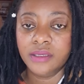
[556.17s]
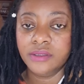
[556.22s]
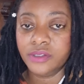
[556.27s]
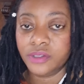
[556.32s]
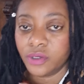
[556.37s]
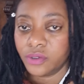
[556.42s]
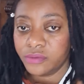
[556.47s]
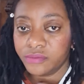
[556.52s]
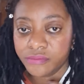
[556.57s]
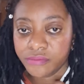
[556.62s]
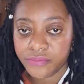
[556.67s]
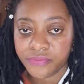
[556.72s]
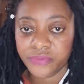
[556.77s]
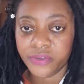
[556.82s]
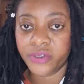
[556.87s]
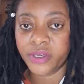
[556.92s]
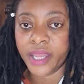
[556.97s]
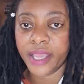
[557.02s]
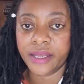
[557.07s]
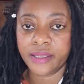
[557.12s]
You know,
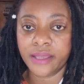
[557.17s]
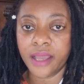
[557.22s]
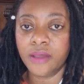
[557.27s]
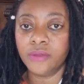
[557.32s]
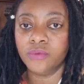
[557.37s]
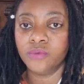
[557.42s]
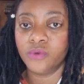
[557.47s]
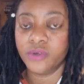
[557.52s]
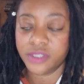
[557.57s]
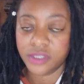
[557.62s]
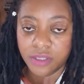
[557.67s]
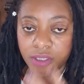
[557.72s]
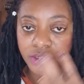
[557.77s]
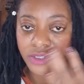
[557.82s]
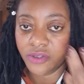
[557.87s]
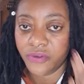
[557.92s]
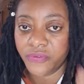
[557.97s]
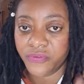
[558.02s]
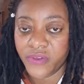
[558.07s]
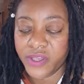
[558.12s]
your neck downwards,
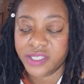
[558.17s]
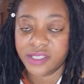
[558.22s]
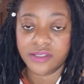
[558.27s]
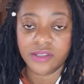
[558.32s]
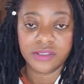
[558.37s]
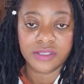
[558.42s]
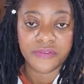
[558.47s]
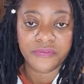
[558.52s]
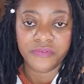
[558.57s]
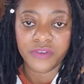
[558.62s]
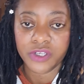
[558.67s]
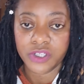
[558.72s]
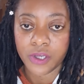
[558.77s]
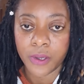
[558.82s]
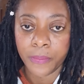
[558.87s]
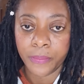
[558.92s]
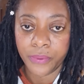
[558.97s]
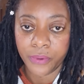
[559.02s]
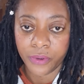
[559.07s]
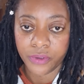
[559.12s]
not your face. It's not a
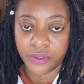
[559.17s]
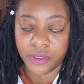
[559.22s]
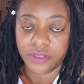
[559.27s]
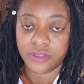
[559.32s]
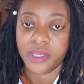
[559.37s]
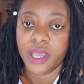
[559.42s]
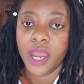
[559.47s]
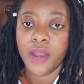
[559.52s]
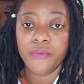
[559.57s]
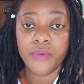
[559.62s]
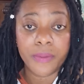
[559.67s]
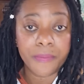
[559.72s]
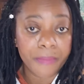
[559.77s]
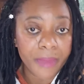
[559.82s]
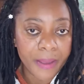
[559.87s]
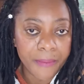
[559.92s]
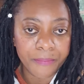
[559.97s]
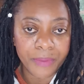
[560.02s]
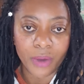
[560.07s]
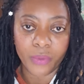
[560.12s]
facial product.
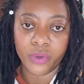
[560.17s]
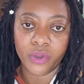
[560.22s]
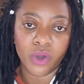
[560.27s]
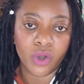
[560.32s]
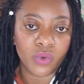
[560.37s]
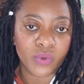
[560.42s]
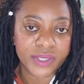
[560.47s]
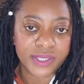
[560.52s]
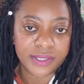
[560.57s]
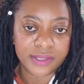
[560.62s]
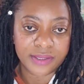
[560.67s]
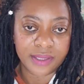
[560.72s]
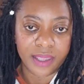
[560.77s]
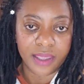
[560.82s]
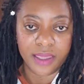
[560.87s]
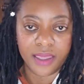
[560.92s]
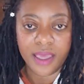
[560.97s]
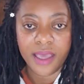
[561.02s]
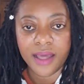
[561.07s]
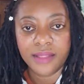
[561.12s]
Remember, we always
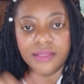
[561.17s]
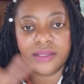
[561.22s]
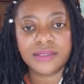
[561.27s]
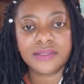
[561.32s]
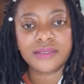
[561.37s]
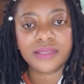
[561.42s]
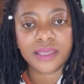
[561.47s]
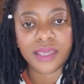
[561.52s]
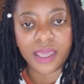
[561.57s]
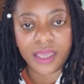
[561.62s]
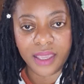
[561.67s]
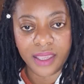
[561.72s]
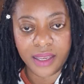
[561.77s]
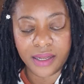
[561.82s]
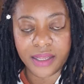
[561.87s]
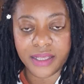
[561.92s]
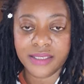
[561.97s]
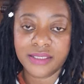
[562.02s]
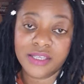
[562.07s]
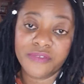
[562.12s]
say the
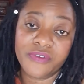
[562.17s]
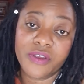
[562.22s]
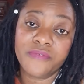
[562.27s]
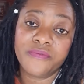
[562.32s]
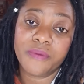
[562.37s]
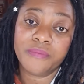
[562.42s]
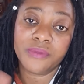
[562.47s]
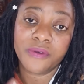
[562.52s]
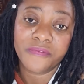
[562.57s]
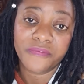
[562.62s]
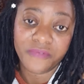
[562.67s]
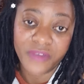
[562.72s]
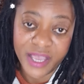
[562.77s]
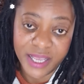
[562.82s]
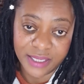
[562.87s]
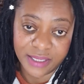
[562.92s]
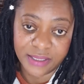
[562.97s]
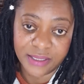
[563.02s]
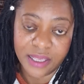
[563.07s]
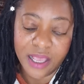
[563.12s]
skin is different from the
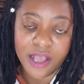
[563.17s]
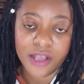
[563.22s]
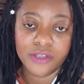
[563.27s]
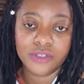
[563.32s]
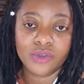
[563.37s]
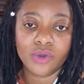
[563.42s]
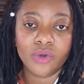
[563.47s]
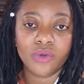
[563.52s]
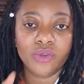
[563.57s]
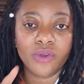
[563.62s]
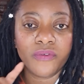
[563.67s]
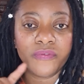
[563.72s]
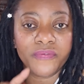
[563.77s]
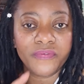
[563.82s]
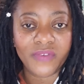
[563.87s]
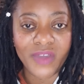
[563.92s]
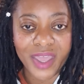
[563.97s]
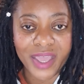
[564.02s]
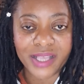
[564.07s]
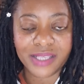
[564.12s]
face. So your
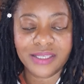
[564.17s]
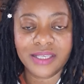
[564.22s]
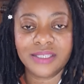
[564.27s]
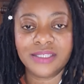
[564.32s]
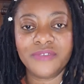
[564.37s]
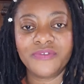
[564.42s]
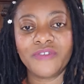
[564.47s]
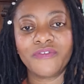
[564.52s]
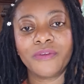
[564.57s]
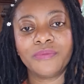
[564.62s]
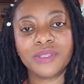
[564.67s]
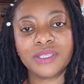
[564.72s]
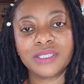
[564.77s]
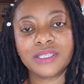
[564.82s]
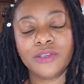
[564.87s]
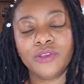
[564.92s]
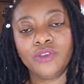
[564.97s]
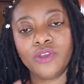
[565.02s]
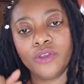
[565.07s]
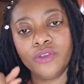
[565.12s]
face is different from the
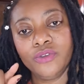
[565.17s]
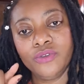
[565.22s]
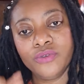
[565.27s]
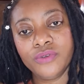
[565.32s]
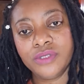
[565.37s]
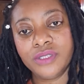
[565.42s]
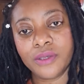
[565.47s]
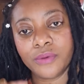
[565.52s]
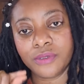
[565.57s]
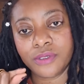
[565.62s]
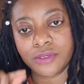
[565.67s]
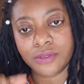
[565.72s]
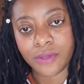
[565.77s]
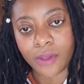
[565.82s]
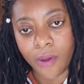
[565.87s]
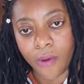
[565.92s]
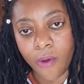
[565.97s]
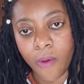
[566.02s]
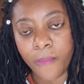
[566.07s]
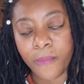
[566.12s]
skin. You don't use the
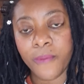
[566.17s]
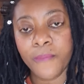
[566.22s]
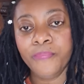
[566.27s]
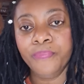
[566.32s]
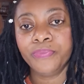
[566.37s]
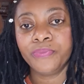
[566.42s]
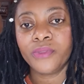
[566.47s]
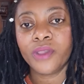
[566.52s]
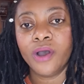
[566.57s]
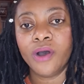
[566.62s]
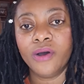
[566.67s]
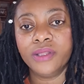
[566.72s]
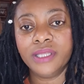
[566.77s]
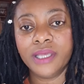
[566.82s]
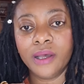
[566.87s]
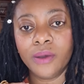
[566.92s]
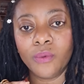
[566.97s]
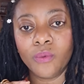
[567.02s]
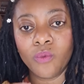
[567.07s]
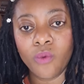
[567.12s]
soap or
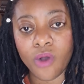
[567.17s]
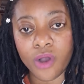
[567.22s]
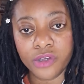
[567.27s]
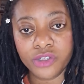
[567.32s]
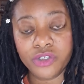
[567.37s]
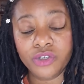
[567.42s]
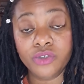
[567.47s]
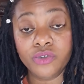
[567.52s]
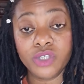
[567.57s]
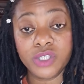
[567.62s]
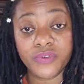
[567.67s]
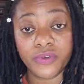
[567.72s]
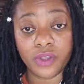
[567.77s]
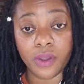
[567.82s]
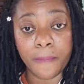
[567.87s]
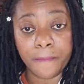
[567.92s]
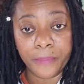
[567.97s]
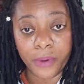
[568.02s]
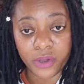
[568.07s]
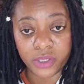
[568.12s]
the wash you use for
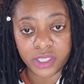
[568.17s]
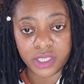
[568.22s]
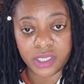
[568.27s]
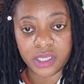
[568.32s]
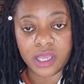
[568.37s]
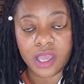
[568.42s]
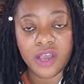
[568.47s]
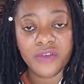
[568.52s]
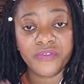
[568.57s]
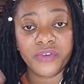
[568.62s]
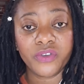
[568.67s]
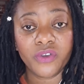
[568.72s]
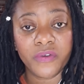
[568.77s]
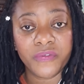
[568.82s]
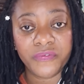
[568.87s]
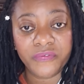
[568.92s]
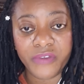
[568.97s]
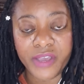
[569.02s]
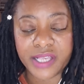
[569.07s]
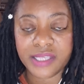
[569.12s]
your body for your
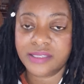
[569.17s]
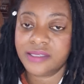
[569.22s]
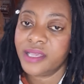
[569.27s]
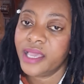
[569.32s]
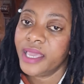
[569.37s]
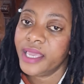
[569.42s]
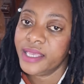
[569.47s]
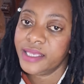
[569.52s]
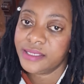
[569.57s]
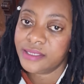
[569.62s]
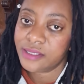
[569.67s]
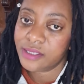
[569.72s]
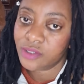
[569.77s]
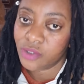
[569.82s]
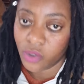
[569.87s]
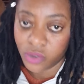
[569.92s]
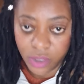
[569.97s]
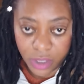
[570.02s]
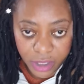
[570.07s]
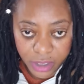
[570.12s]
face. It's
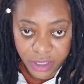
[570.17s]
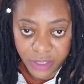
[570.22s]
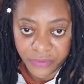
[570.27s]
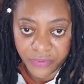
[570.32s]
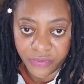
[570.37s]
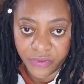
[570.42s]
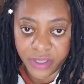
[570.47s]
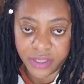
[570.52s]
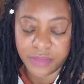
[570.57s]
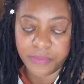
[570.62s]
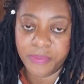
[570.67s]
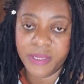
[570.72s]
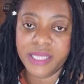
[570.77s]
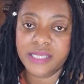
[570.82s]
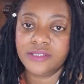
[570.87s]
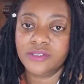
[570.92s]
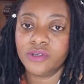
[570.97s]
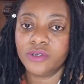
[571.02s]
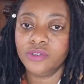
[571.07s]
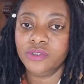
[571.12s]
totally different.
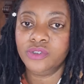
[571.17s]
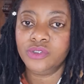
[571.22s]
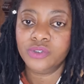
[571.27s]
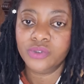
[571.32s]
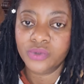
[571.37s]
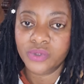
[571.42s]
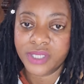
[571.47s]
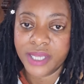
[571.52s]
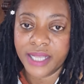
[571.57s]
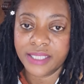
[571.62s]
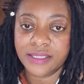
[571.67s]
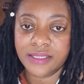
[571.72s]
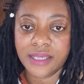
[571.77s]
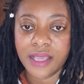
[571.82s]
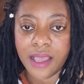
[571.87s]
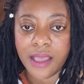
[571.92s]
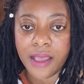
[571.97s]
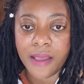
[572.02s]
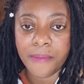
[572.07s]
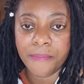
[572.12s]
Please don't do that
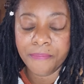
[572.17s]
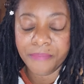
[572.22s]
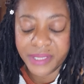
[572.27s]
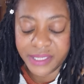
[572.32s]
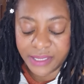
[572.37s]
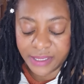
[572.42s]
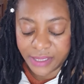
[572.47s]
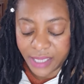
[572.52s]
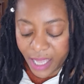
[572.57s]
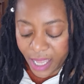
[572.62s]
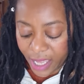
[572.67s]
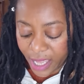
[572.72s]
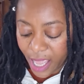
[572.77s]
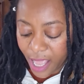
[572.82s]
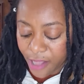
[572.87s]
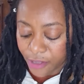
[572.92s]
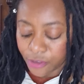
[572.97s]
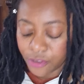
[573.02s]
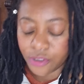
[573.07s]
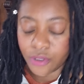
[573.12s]
mistake.
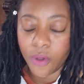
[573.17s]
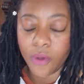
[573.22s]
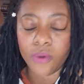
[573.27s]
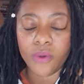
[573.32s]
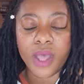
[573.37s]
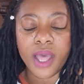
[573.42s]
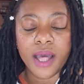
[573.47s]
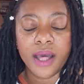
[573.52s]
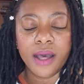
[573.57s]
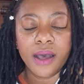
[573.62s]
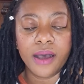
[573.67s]
So